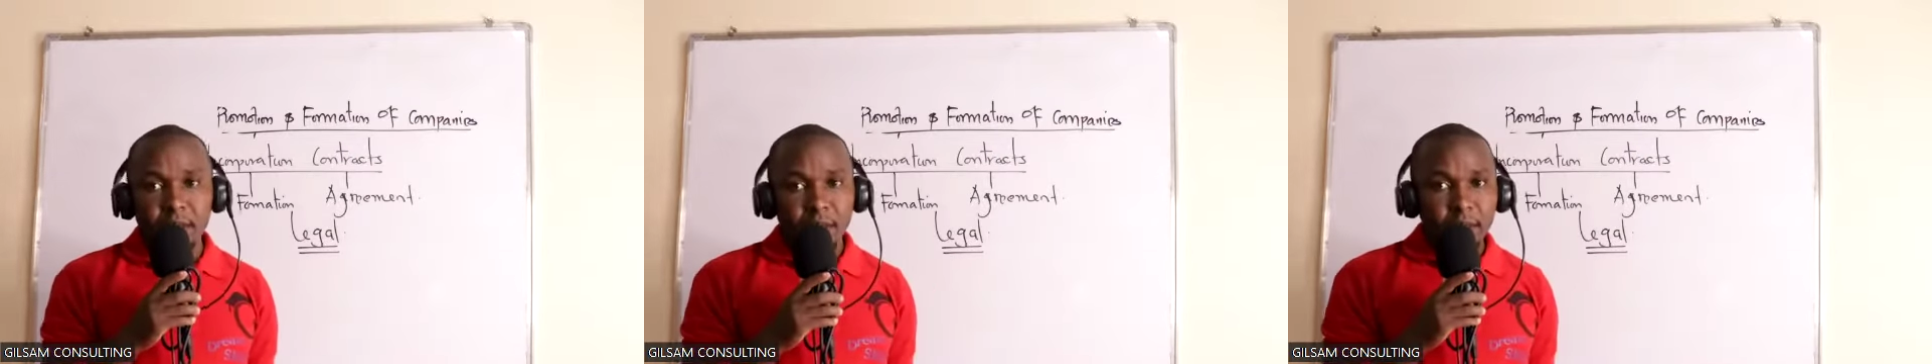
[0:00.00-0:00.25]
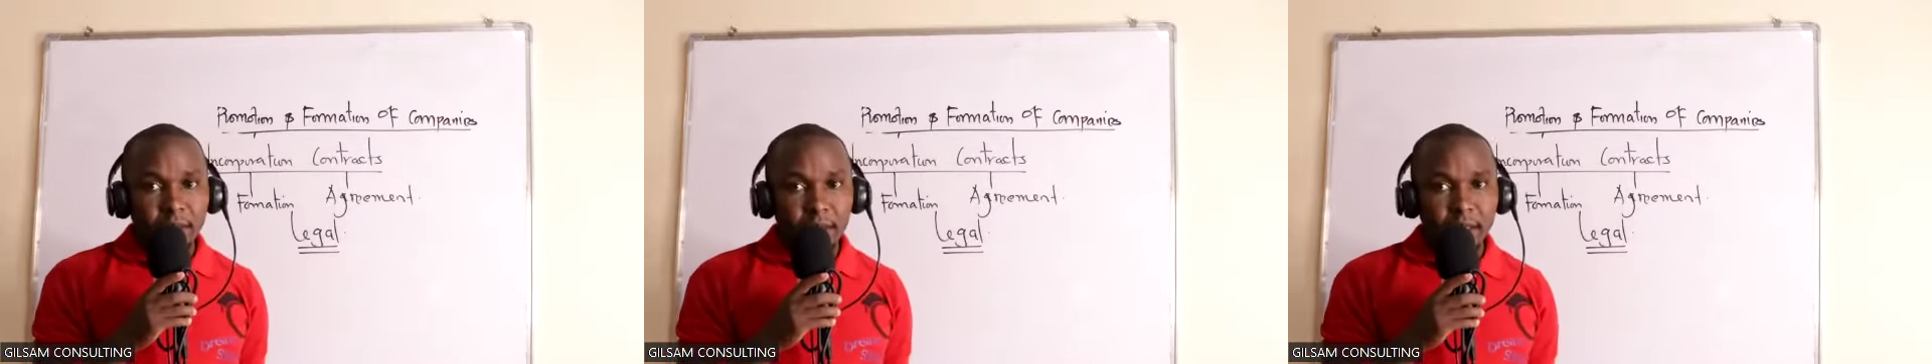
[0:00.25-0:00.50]

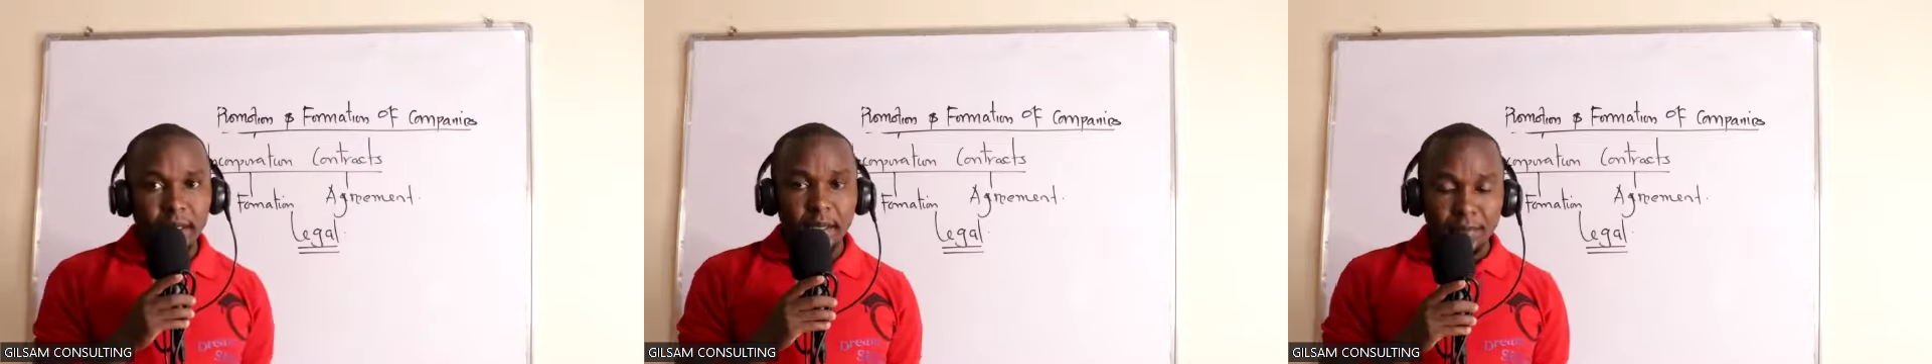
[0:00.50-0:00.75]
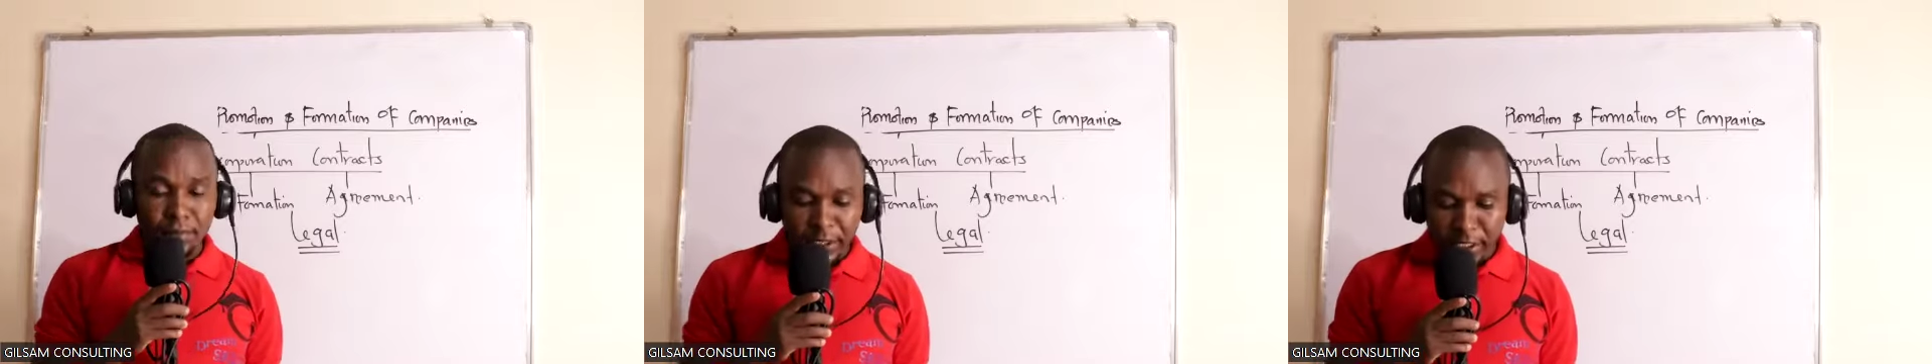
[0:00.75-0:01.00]
the
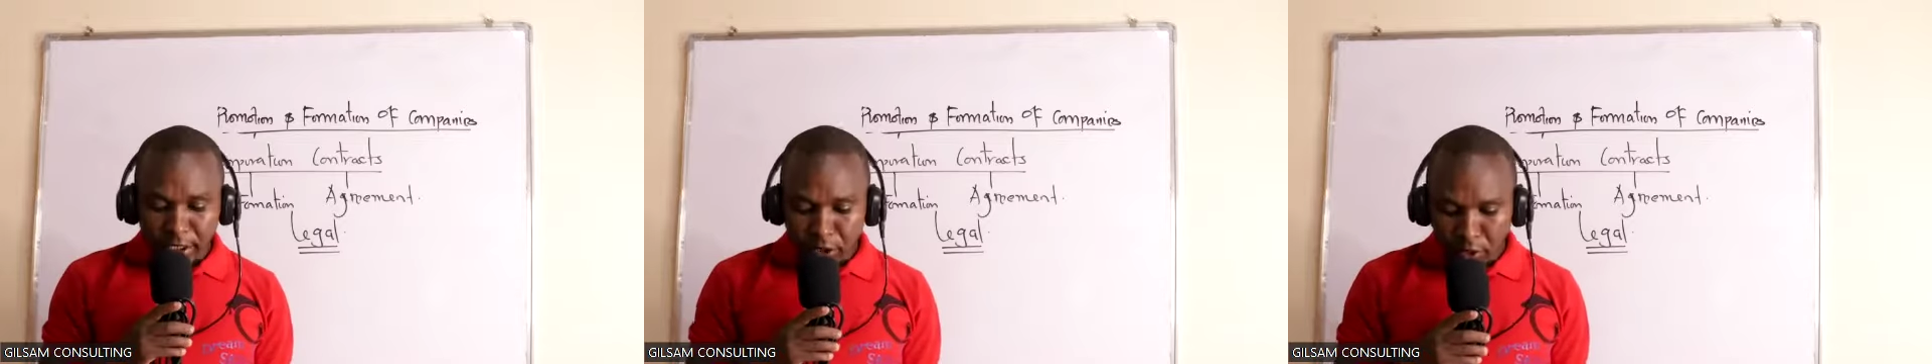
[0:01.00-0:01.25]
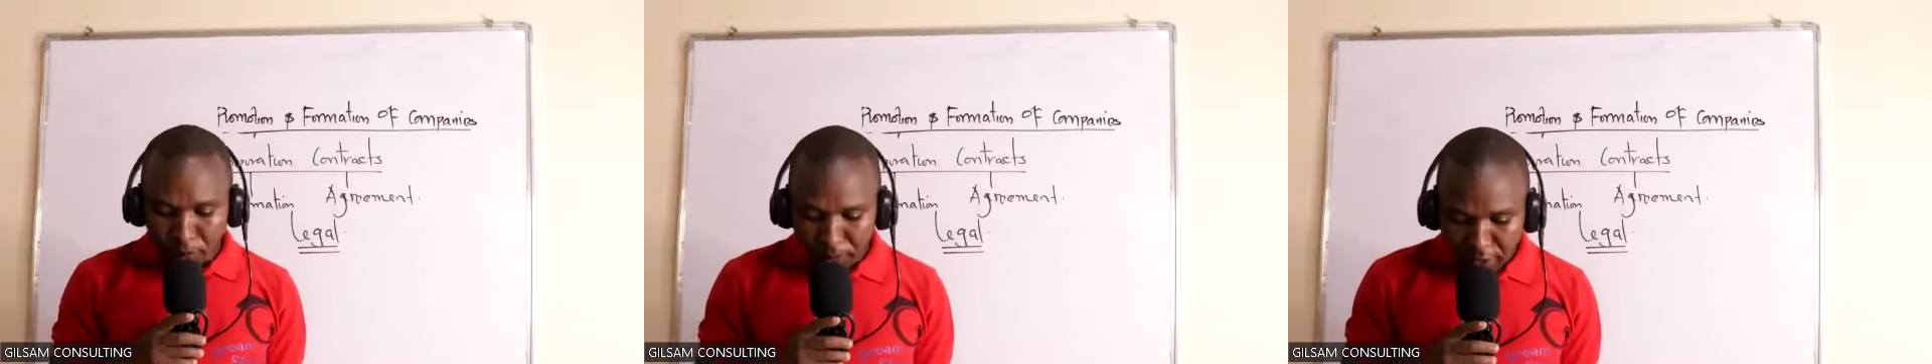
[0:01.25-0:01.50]

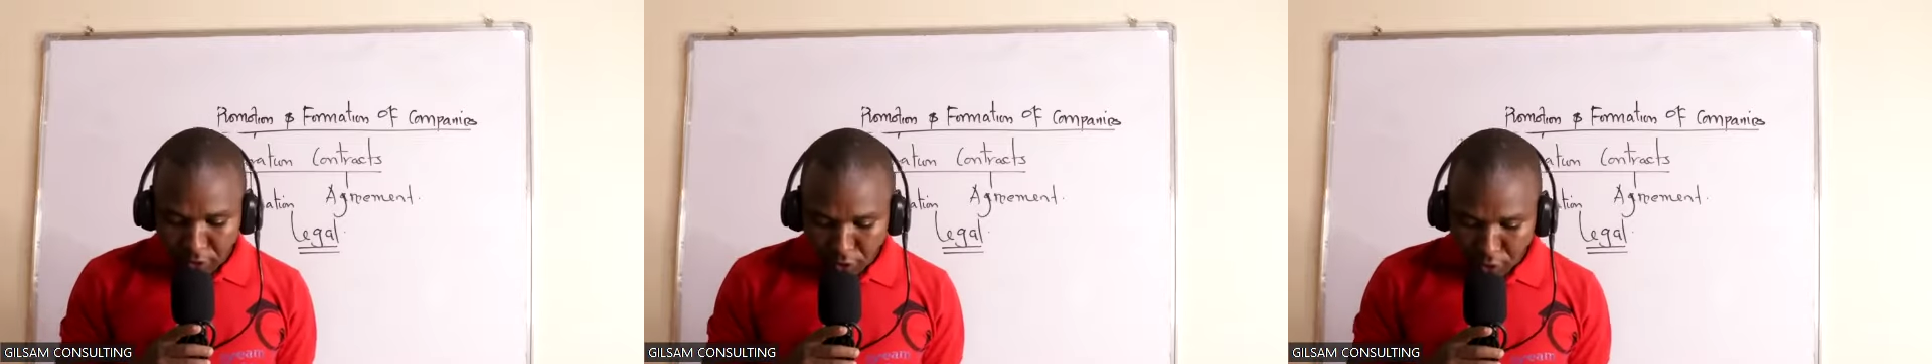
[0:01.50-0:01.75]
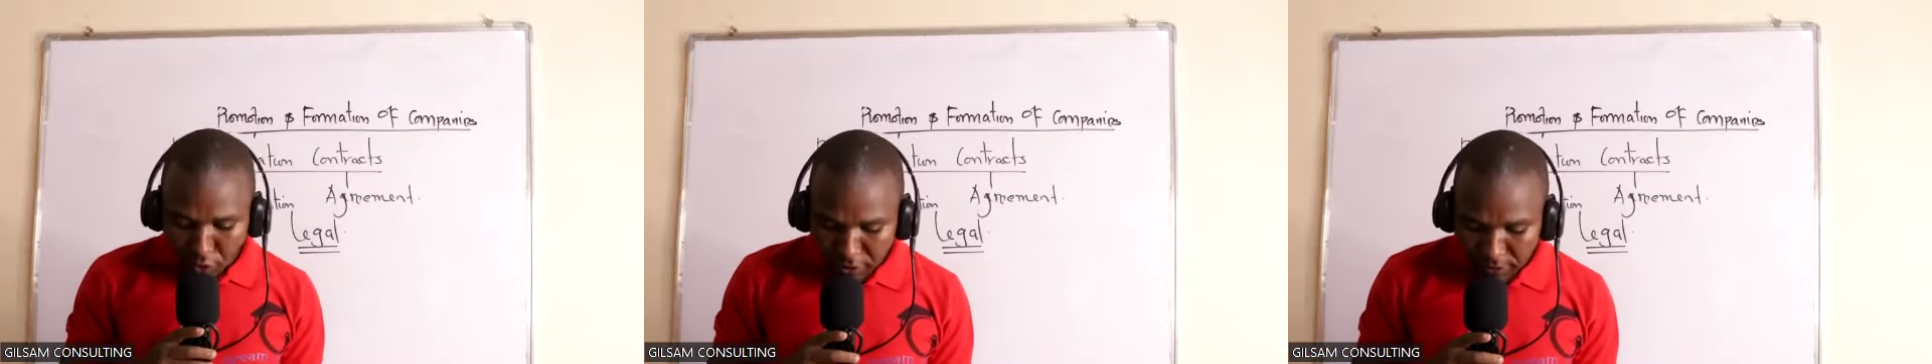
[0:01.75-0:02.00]
pre-incorporation
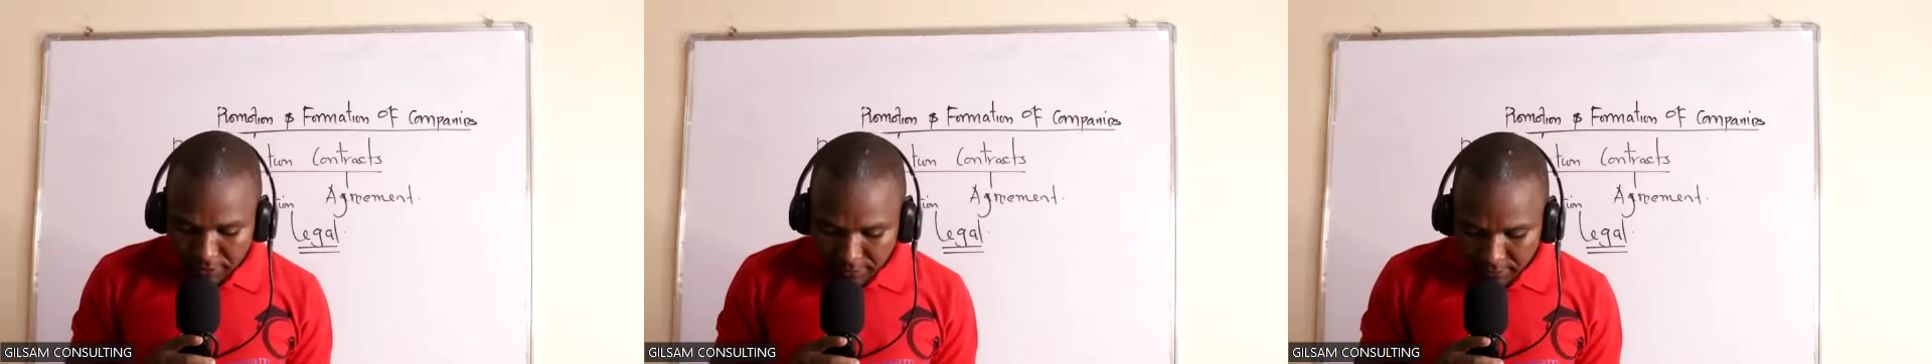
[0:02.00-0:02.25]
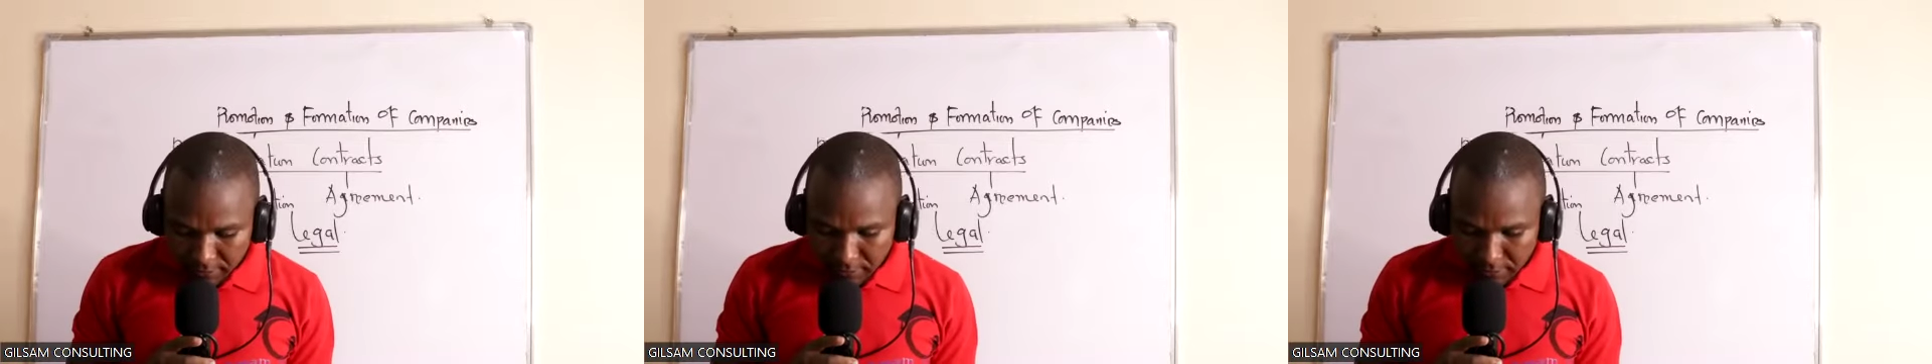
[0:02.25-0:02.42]
contract.